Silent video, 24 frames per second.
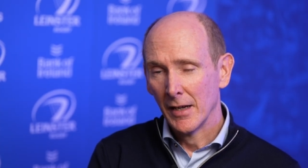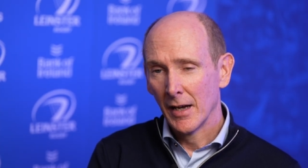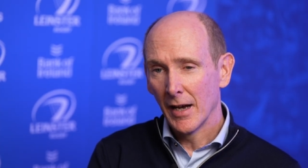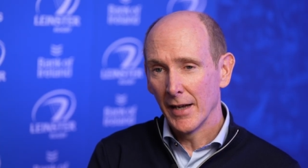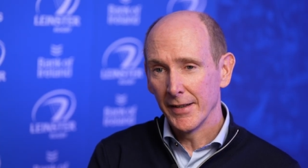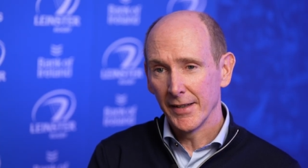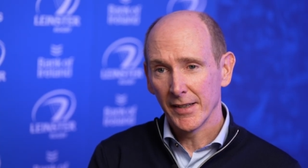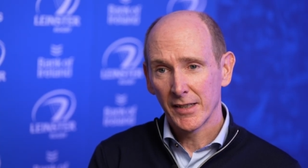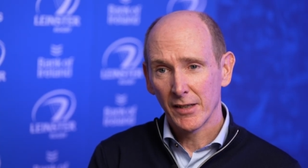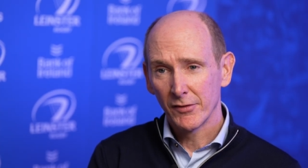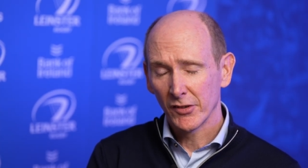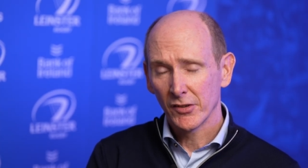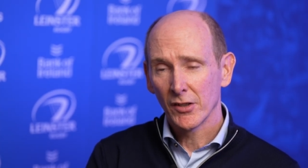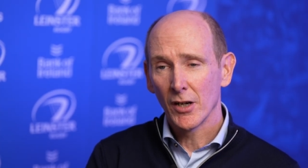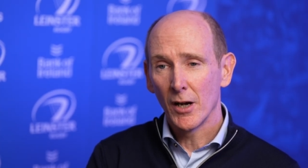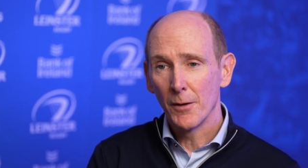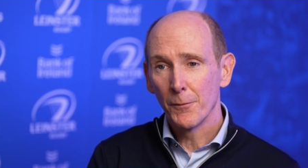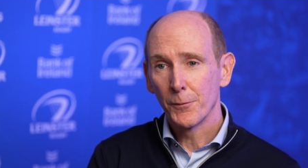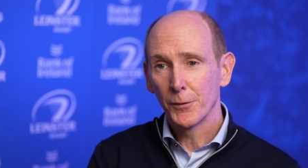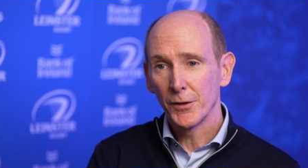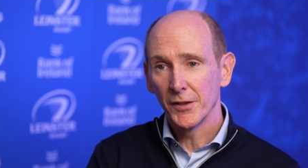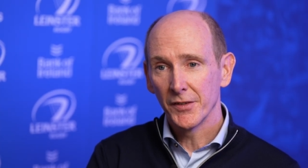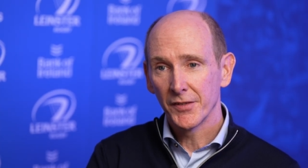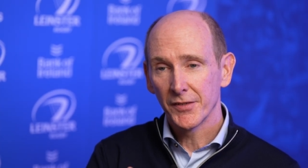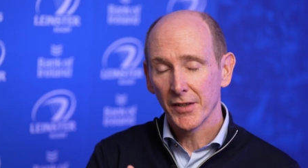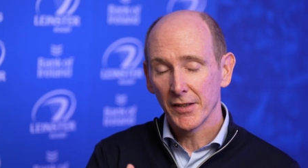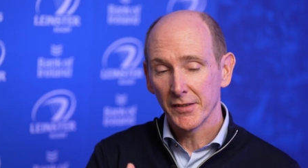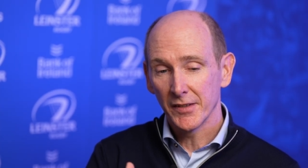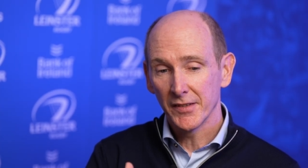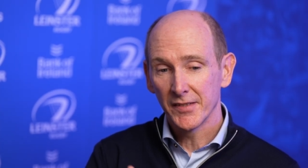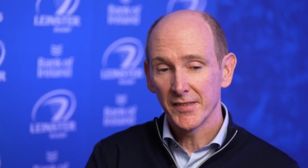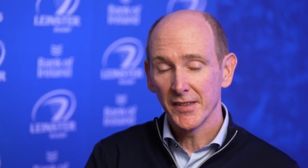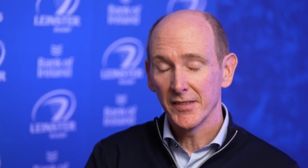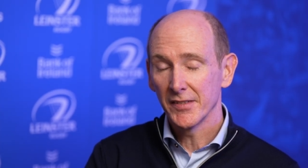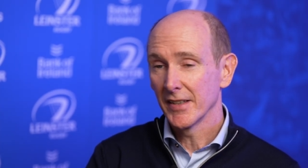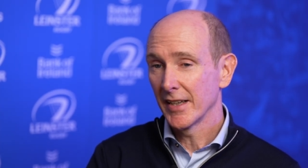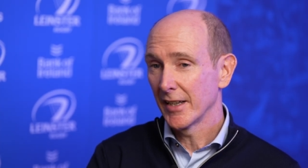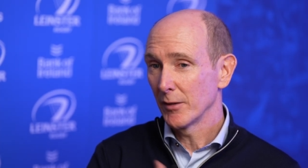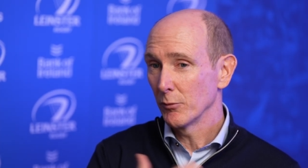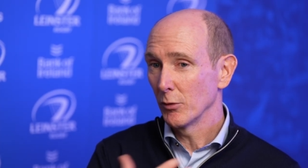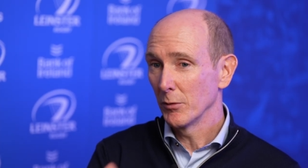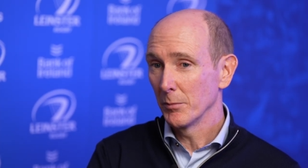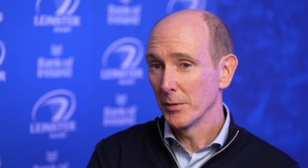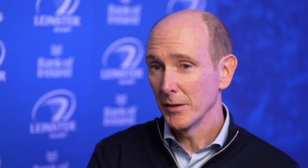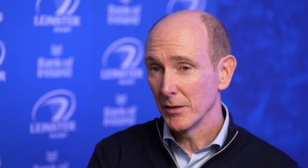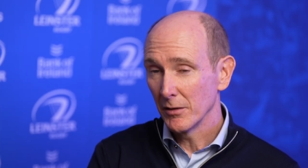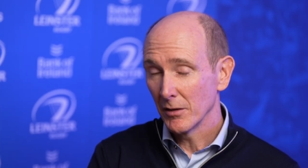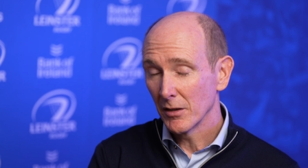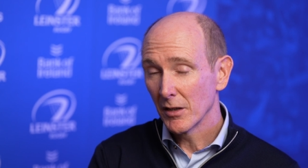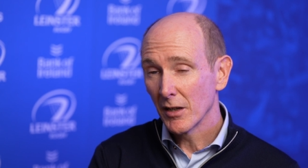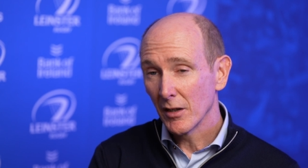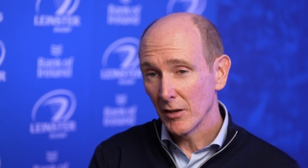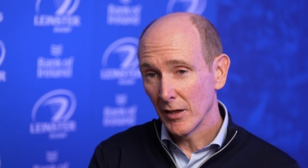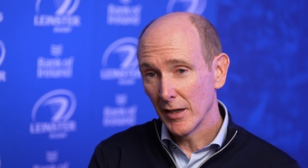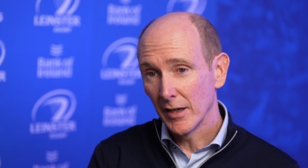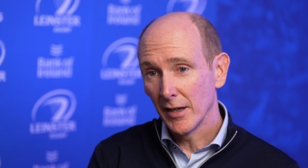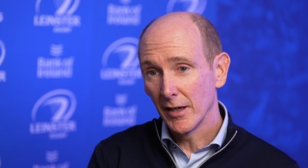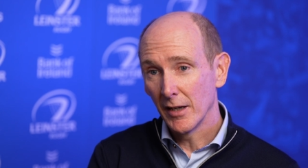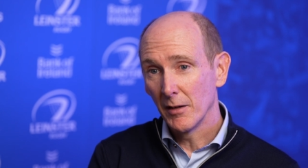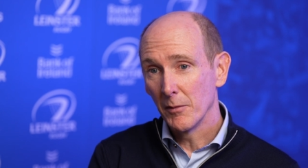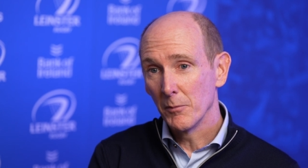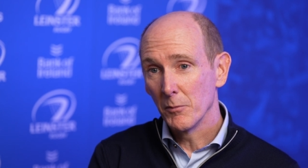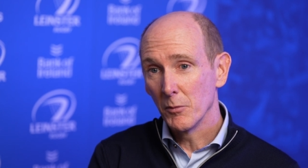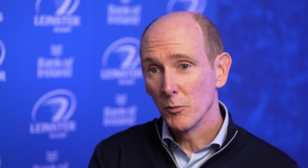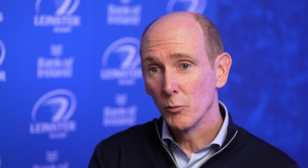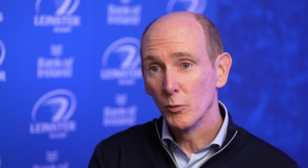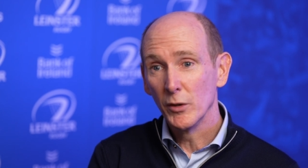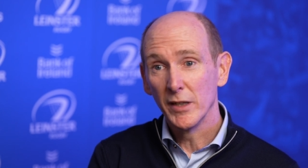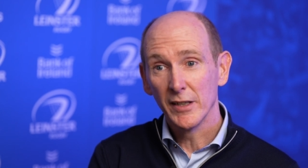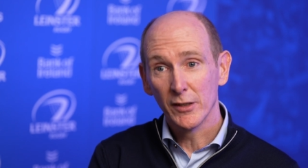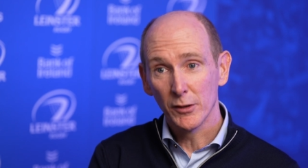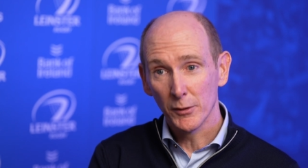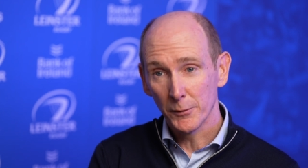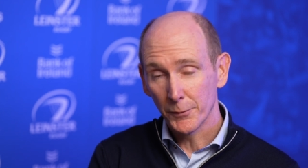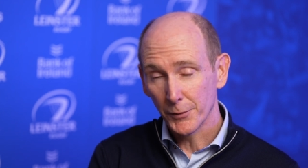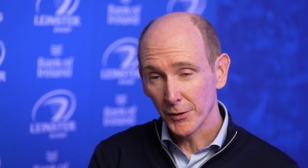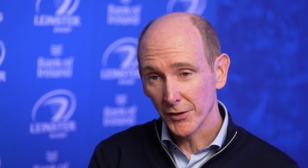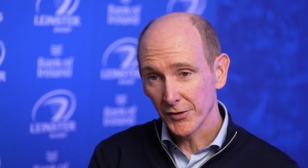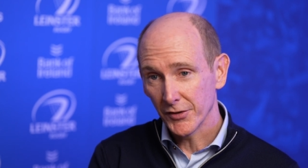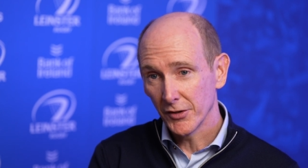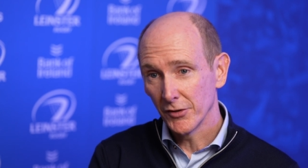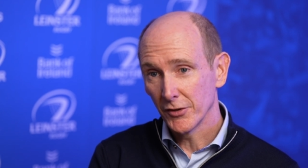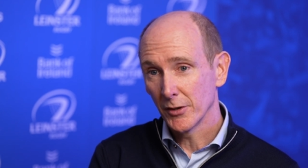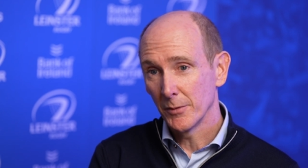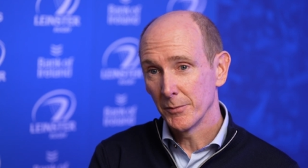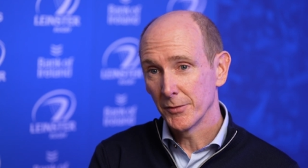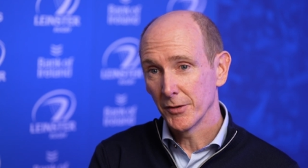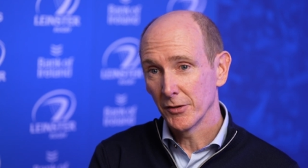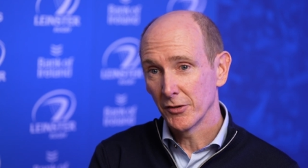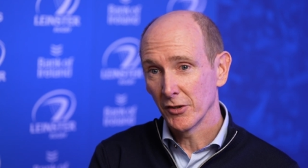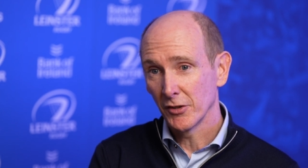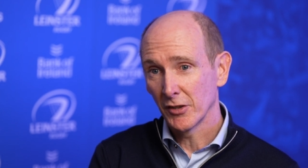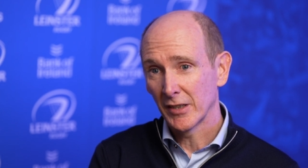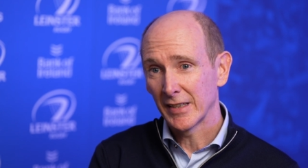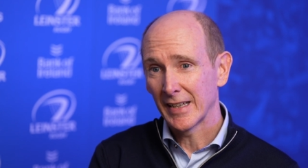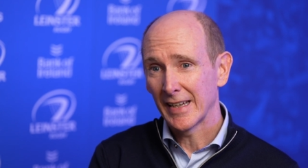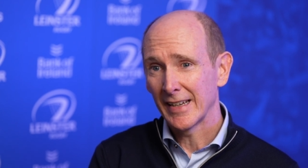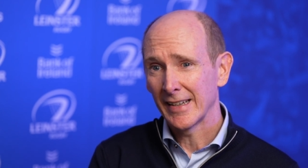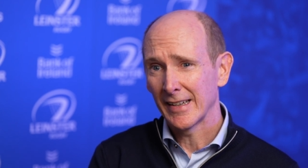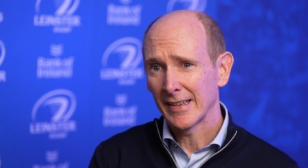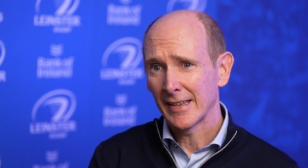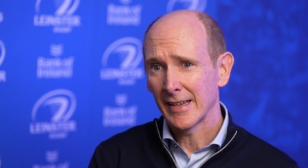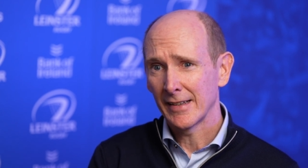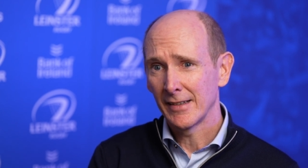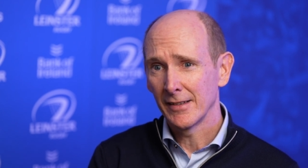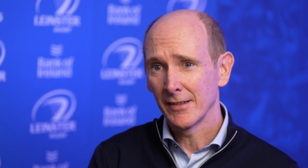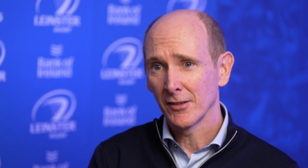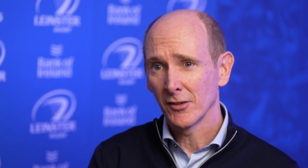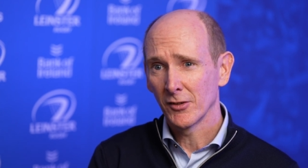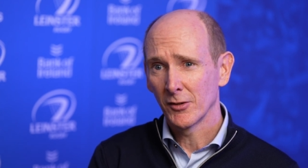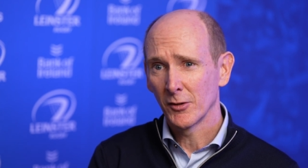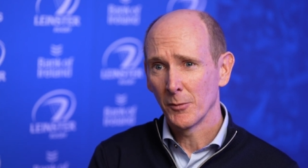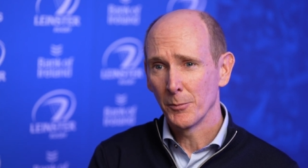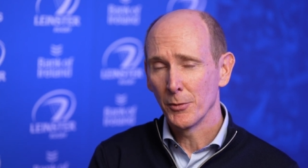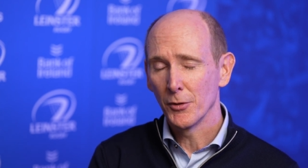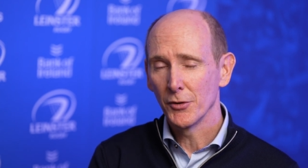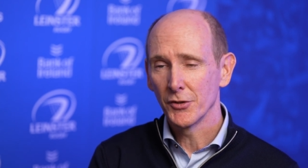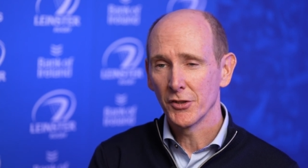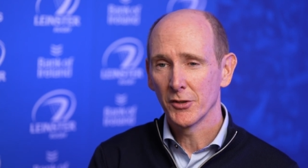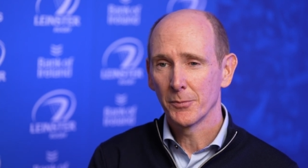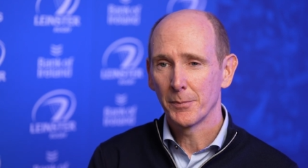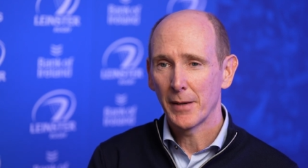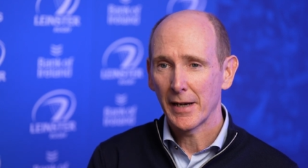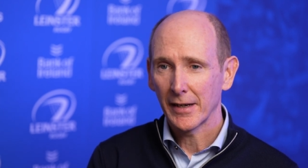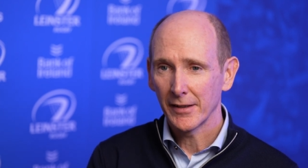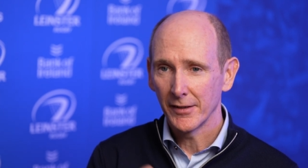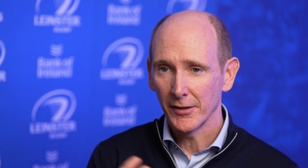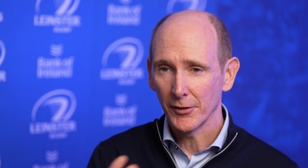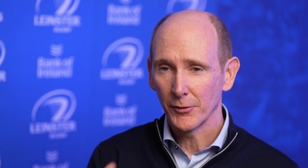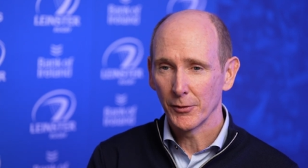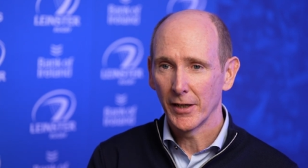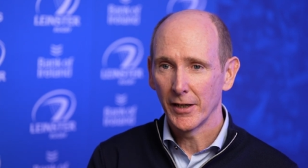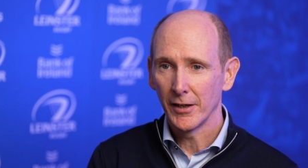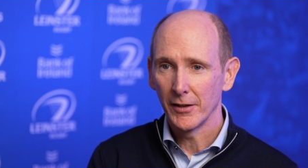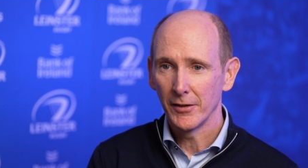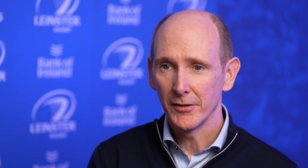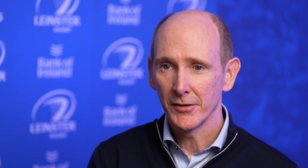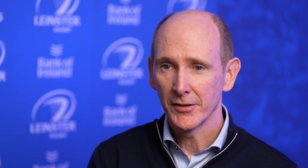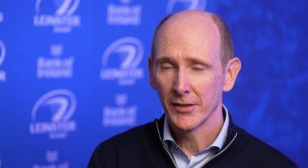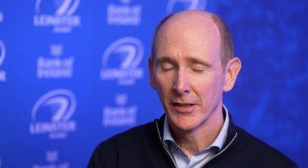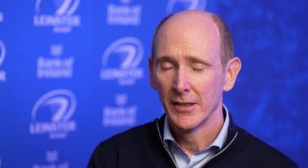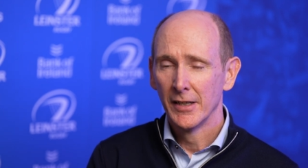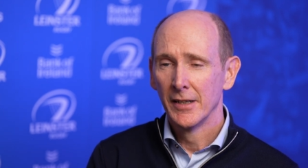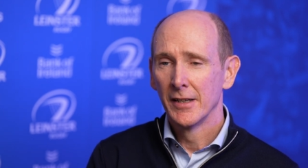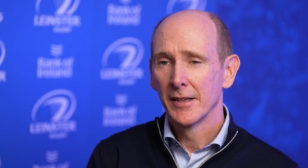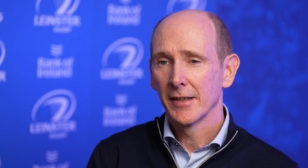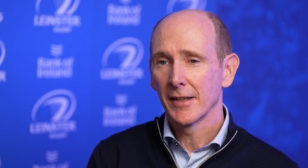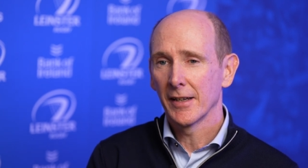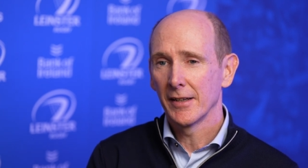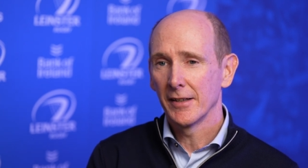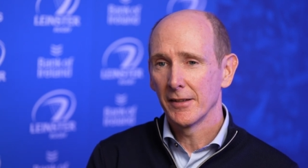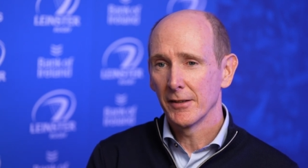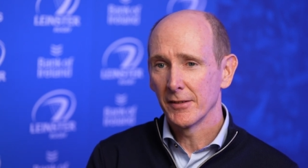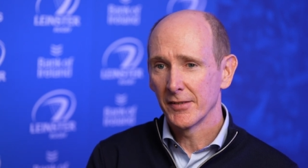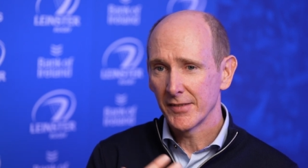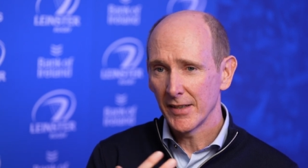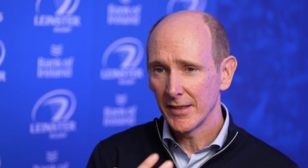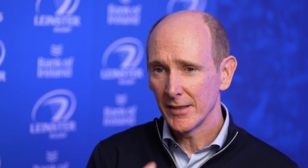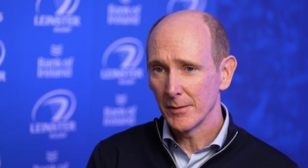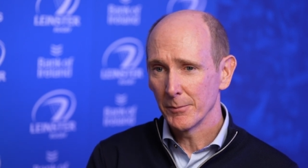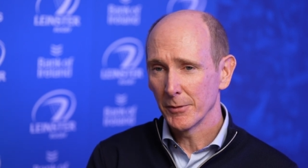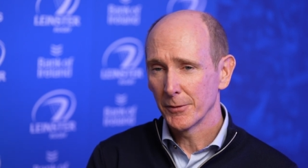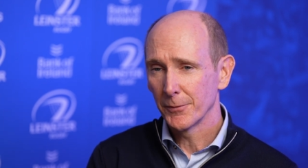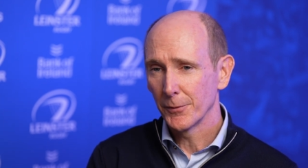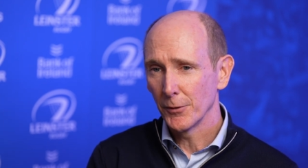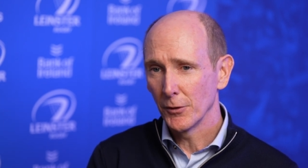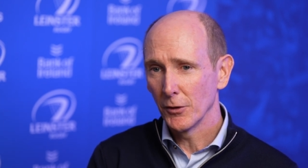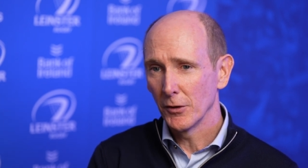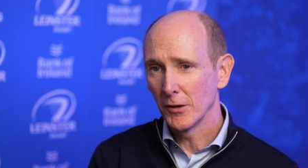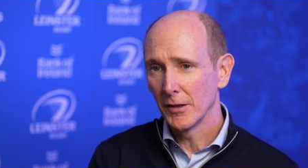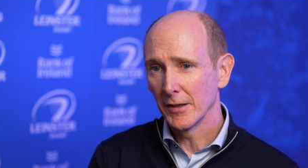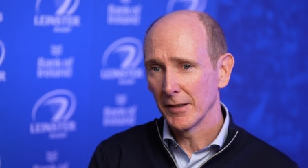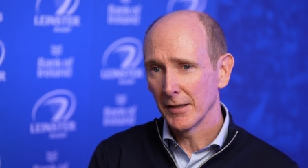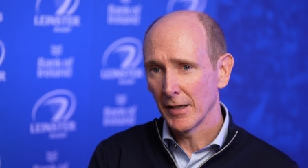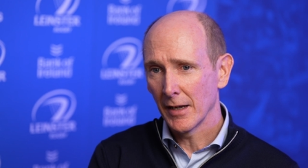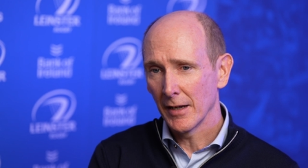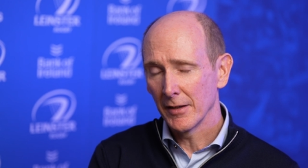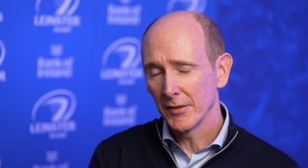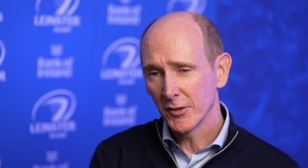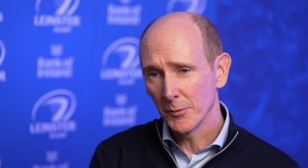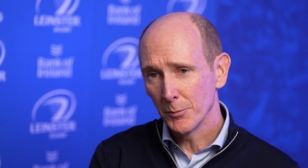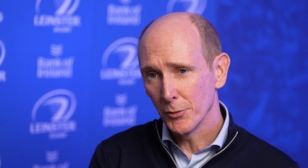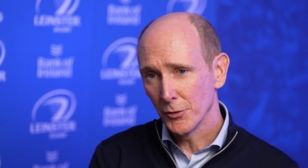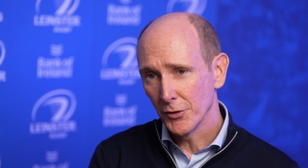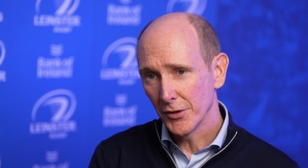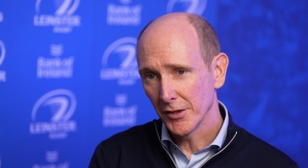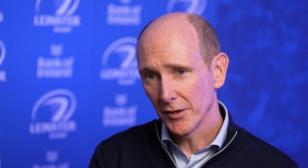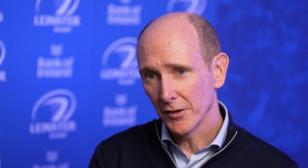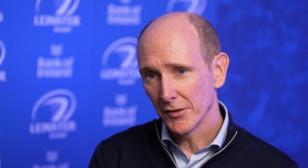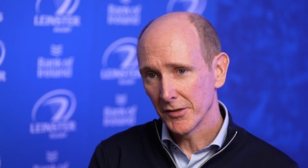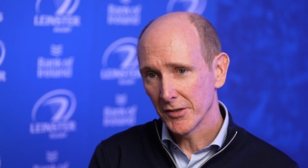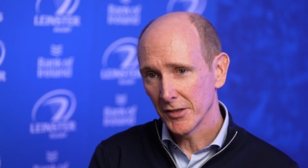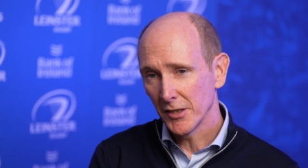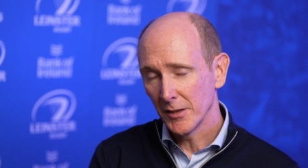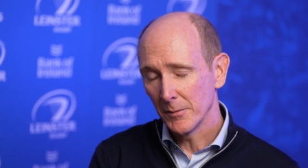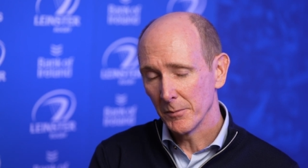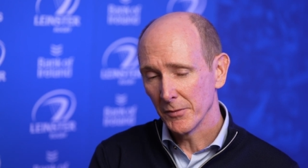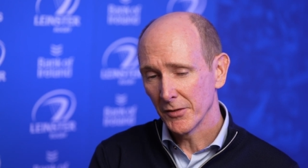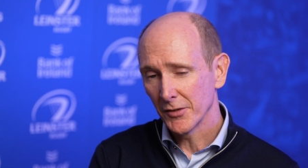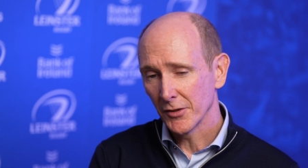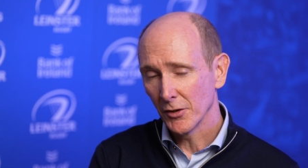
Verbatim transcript: And that gives us confidence that the season ahead will be uh, really good for us in terms of the, getting the supporters back in the ground, getting the stadiums full, and, and, supporting our team.